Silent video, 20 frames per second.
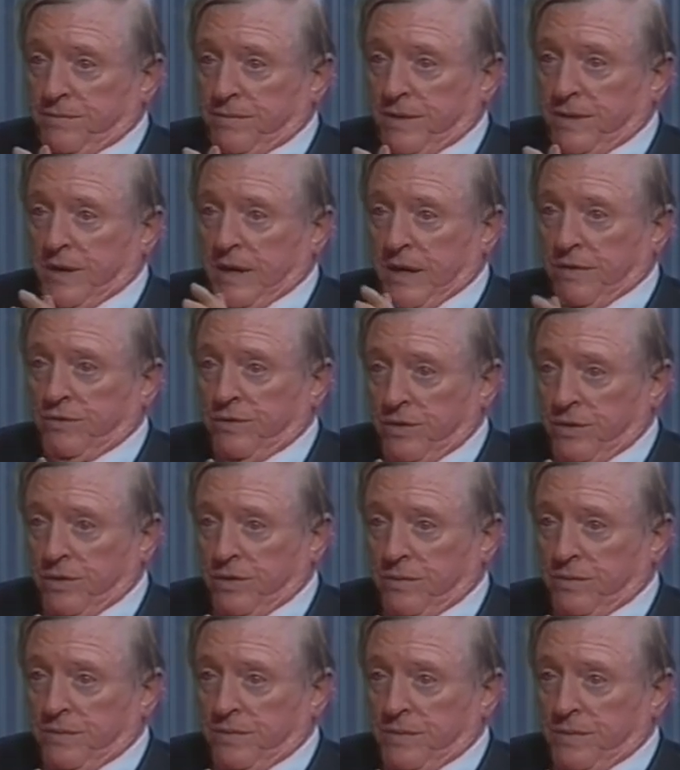the
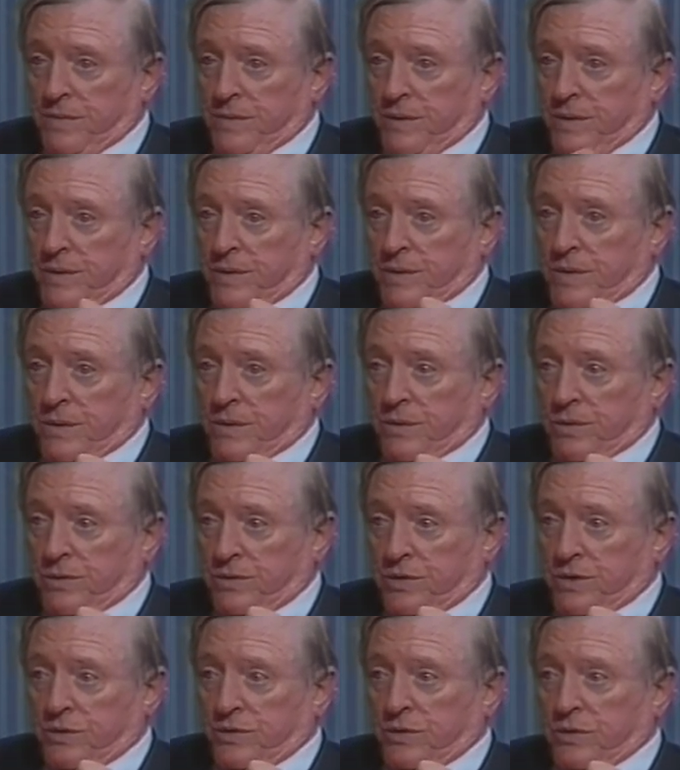afternoon which
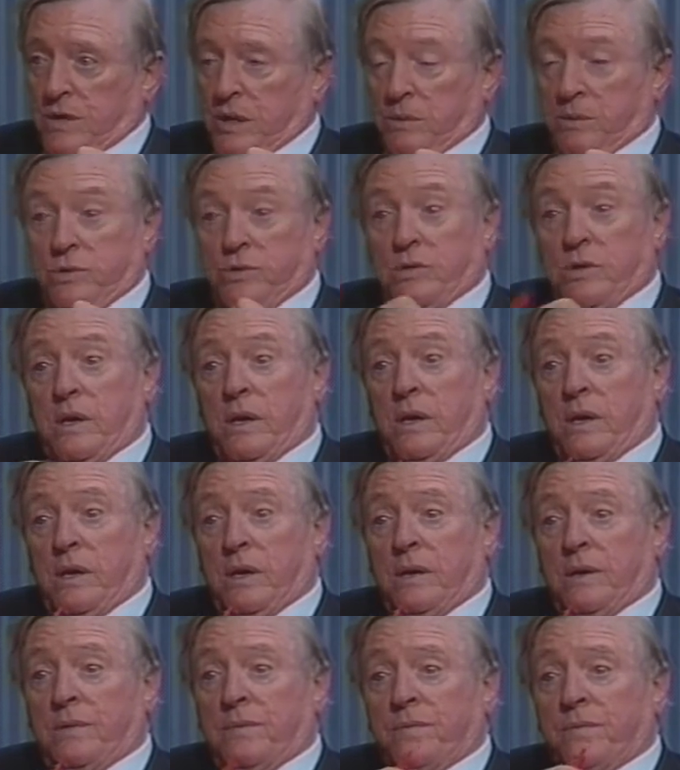gives you time to ski